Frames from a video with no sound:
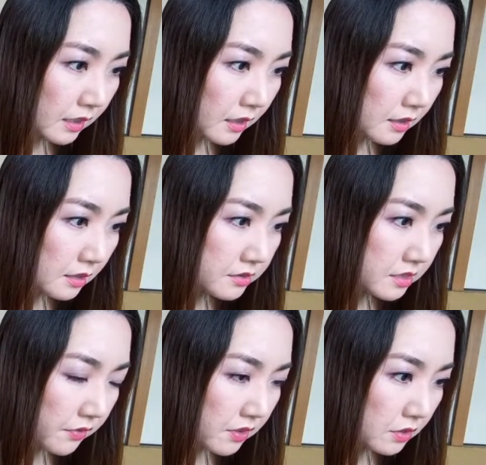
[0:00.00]
The
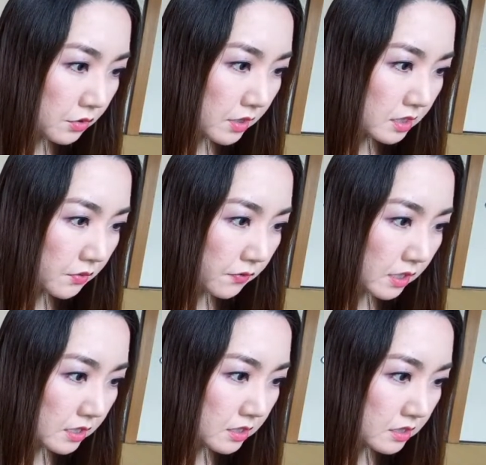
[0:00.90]
Seventh U.S.
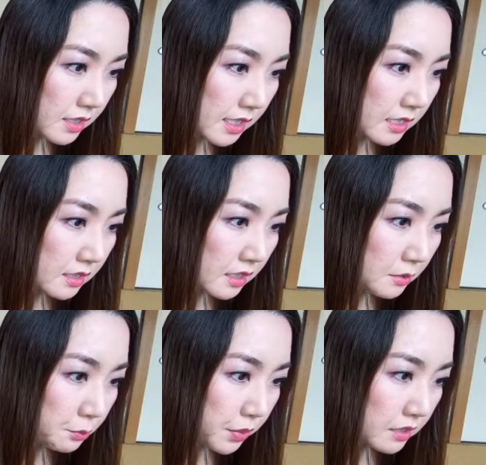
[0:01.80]
Fleet is literally the
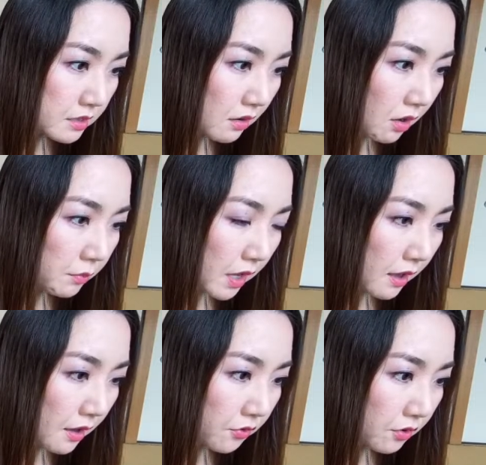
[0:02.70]
biggest army
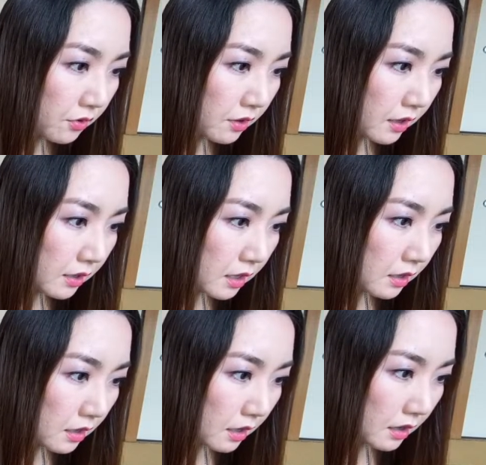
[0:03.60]
ever
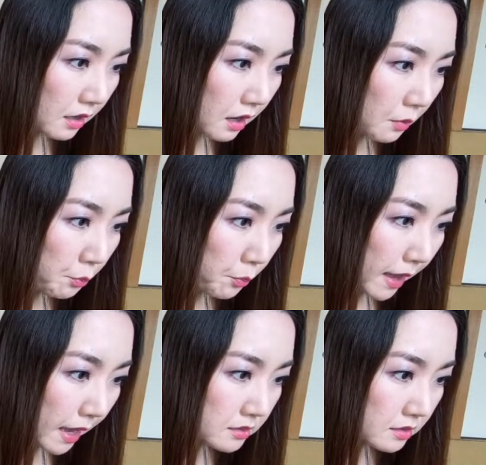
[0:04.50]

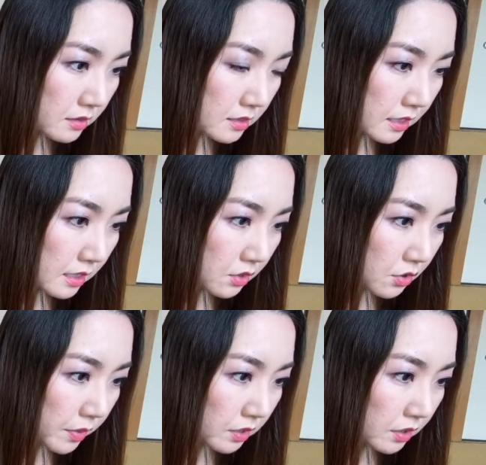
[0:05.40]
amassed in
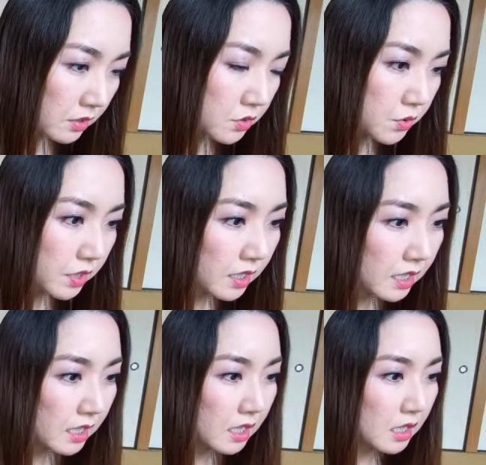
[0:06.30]
human
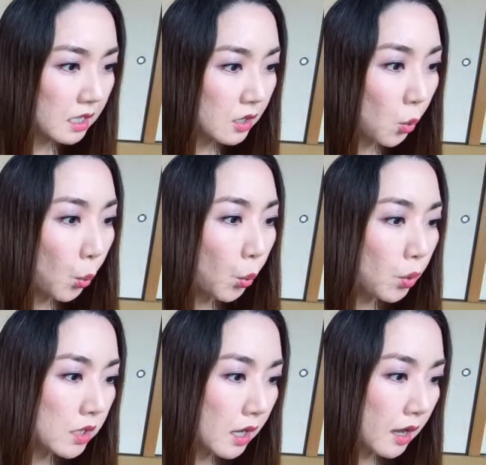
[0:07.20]
history. Oh
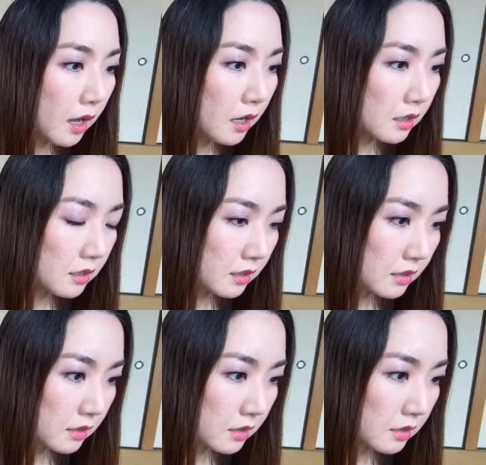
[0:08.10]
yeah,
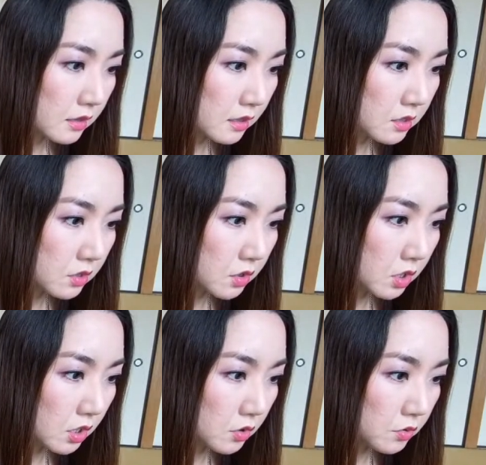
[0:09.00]
they're
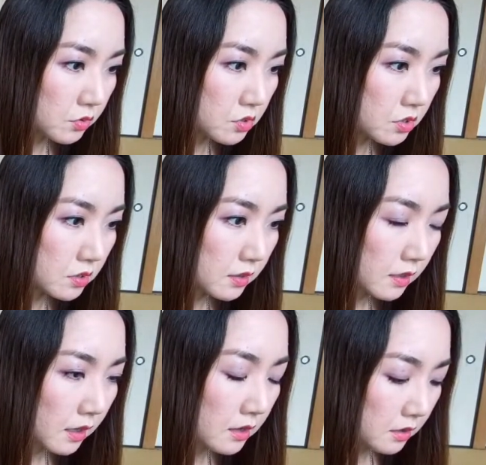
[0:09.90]
huge,
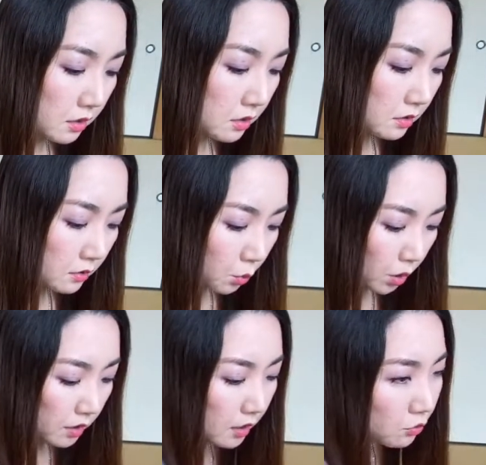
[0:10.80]
and they're
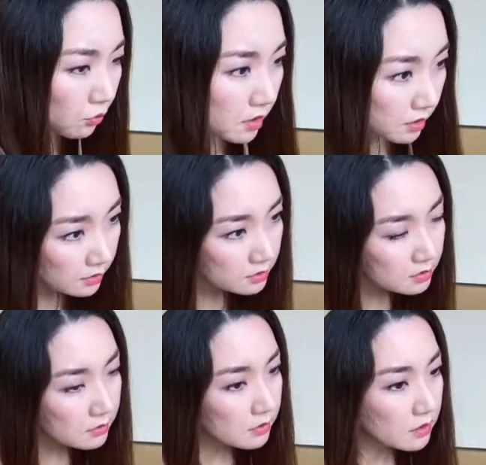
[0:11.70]
working with us,
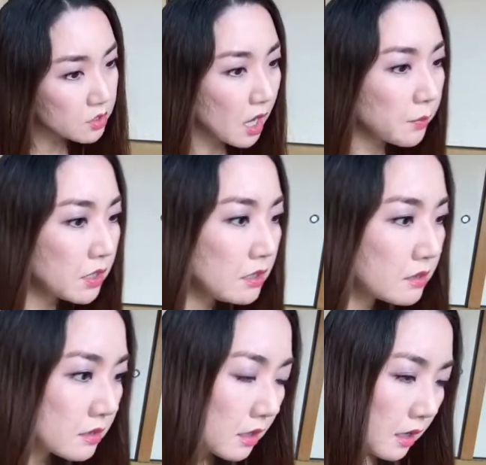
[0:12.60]
like
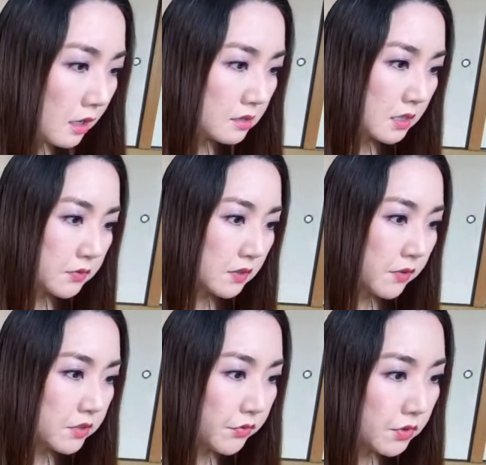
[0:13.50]
Japanese
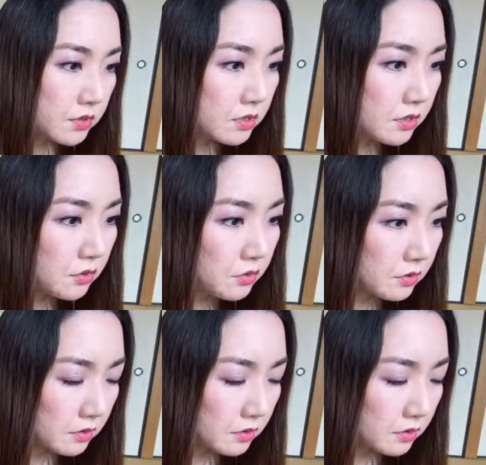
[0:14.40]
self-defense force too.